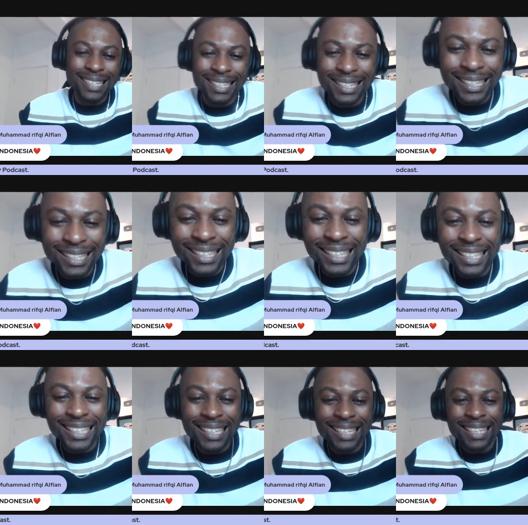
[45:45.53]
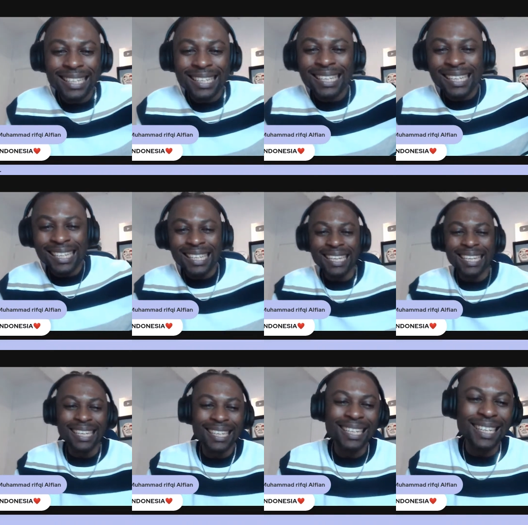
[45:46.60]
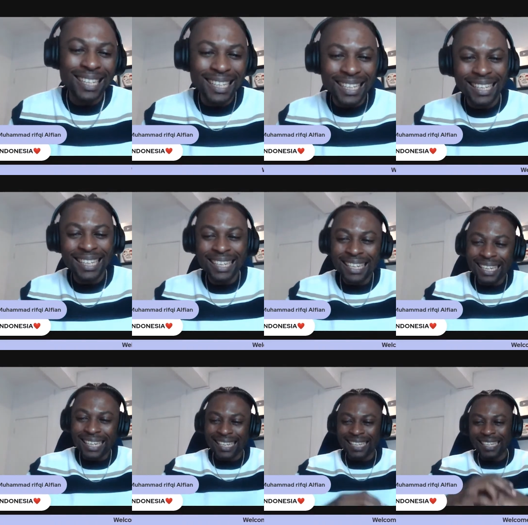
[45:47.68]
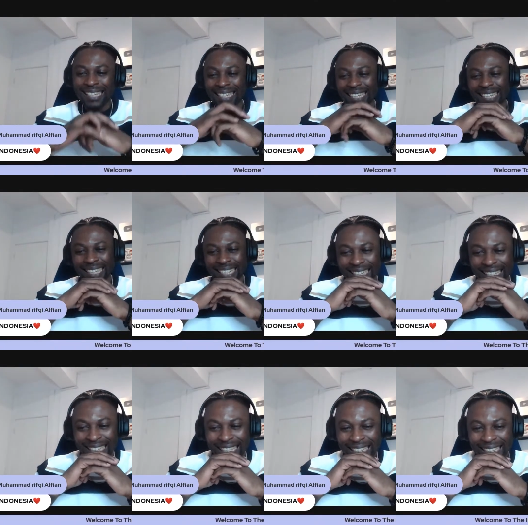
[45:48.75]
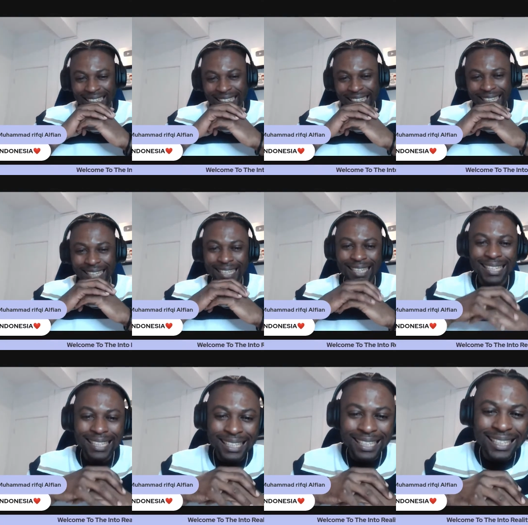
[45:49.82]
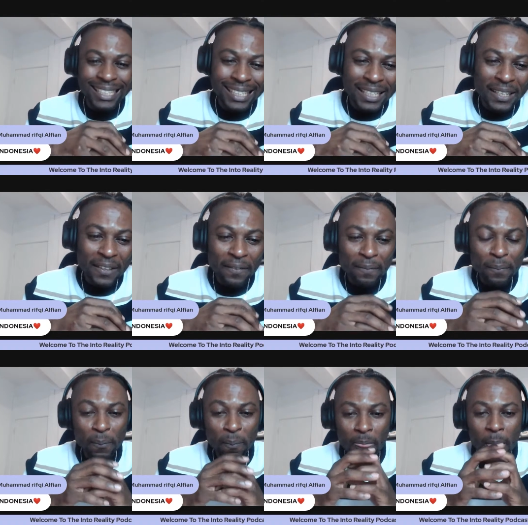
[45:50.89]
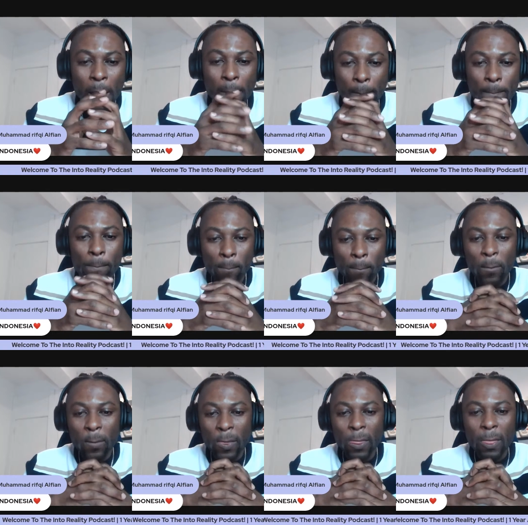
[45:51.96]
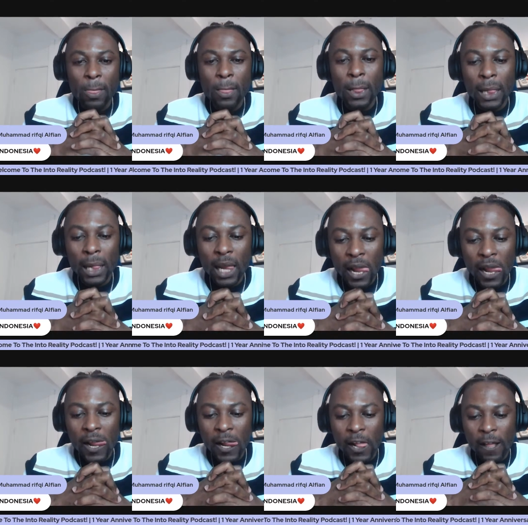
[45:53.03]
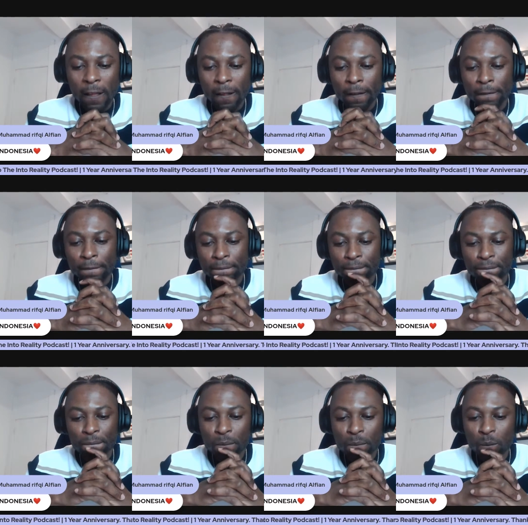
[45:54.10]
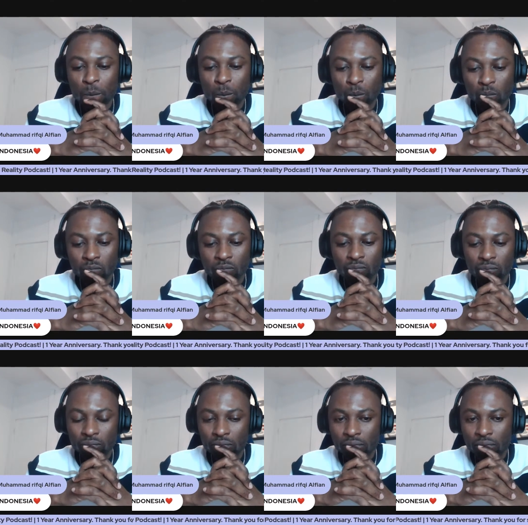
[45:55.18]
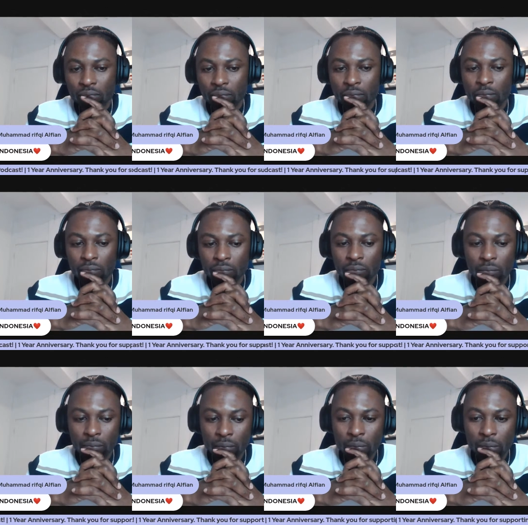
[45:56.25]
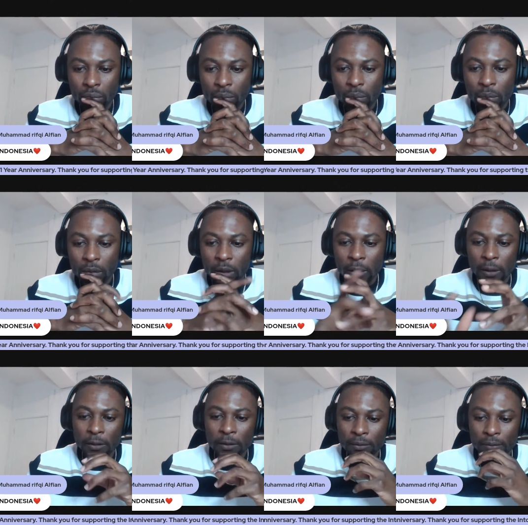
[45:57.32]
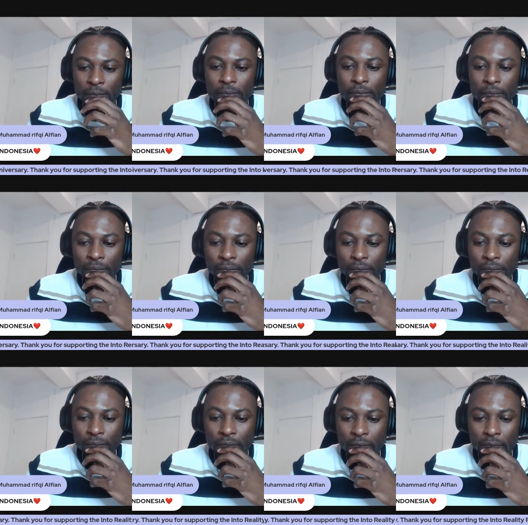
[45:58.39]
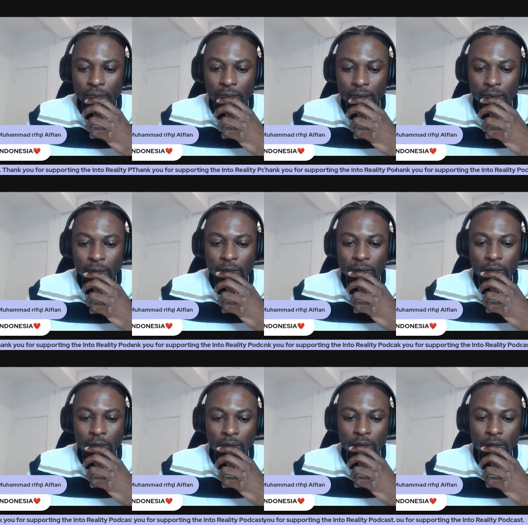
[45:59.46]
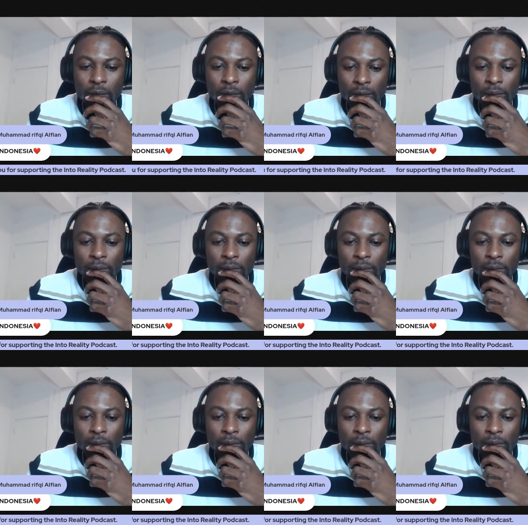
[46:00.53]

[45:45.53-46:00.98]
I'm not looking for the smoke. I'm just saying, hopefully those are the real reactions, because people out there. I'm not saying anyone. I'm just saying people out there. They're willing just to say this, just say that, or act anyhow, just to make sure he gets the people. They get the